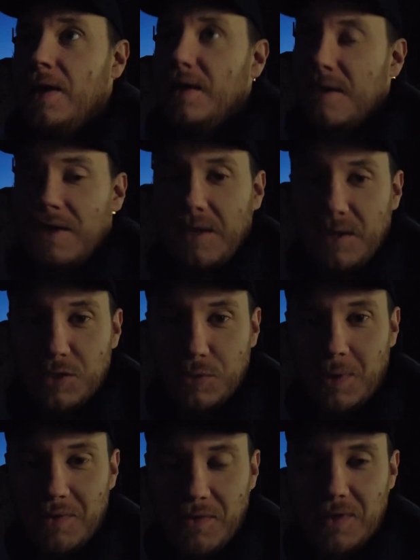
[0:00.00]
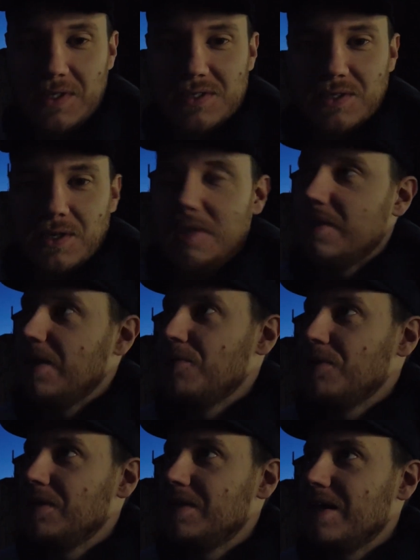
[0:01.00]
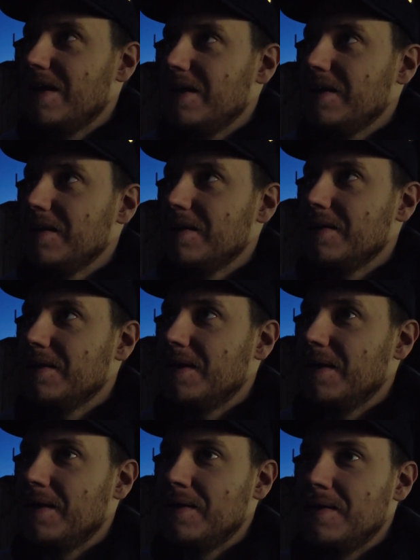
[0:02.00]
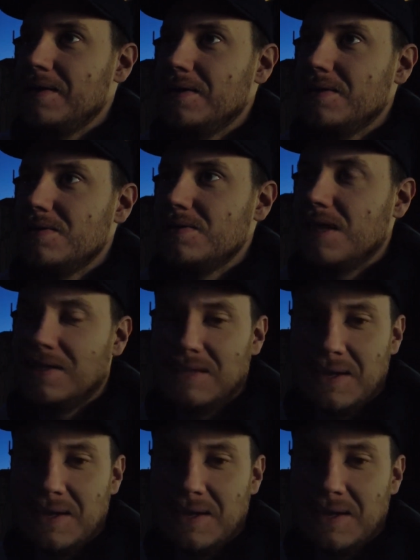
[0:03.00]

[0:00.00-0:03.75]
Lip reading: And yeah, just waiting for things to get really dark and settle